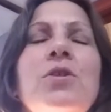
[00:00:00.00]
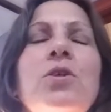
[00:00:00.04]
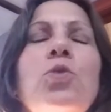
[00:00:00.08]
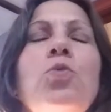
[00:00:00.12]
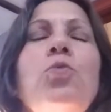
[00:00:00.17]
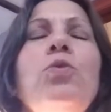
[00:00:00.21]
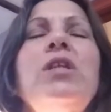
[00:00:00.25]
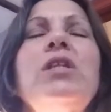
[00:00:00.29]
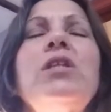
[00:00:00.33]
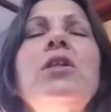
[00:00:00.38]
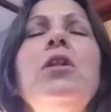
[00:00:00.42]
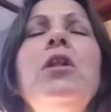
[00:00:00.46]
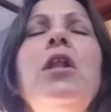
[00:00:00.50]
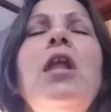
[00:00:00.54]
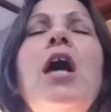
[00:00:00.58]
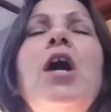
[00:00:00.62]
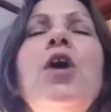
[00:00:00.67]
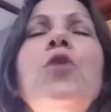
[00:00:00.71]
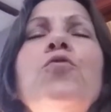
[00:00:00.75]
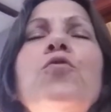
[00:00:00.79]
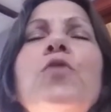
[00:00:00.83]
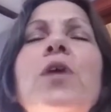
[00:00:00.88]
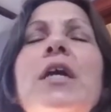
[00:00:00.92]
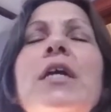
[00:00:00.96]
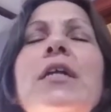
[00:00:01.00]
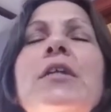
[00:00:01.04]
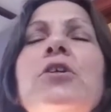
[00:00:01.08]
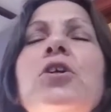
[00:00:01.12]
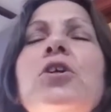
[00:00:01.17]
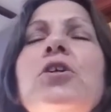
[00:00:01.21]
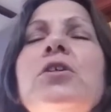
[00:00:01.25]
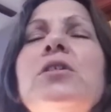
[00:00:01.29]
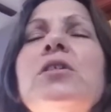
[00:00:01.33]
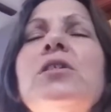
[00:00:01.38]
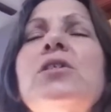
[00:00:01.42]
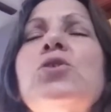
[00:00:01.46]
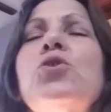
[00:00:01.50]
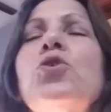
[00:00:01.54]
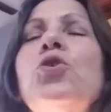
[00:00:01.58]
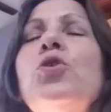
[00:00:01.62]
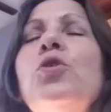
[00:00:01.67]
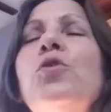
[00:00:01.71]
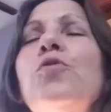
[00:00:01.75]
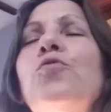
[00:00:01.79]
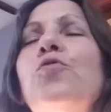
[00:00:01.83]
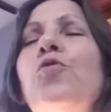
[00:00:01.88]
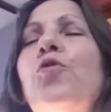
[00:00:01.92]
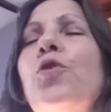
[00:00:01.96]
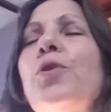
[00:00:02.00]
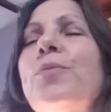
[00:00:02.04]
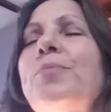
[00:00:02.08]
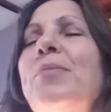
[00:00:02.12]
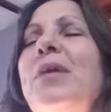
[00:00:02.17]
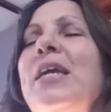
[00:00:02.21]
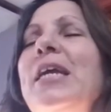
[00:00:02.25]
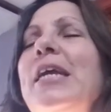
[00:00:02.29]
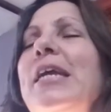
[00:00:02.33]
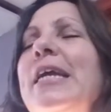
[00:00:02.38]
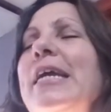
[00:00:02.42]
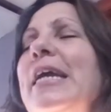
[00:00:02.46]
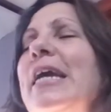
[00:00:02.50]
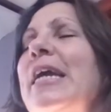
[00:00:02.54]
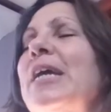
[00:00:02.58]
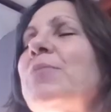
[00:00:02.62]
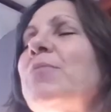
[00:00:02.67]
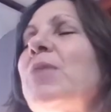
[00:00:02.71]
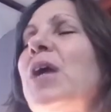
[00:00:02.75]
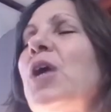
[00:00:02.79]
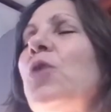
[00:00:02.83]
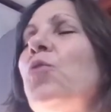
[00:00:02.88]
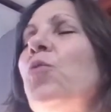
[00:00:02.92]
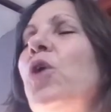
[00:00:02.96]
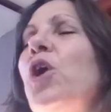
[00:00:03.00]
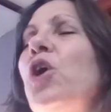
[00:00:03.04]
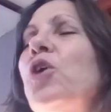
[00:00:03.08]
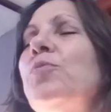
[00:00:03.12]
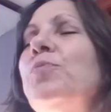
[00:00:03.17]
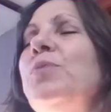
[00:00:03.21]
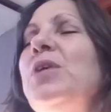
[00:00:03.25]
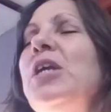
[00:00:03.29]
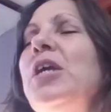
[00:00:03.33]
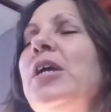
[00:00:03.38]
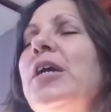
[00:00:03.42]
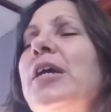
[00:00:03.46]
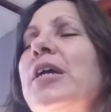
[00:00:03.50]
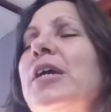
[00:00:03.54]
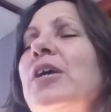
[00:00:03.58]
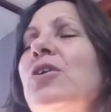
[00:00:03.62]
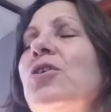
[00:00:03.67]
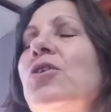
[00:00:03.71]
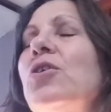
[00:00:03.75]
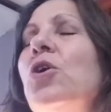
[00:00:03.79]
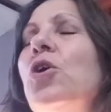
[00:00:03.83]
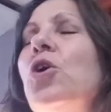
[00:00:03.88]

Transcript: with love and concern for me and my well-being.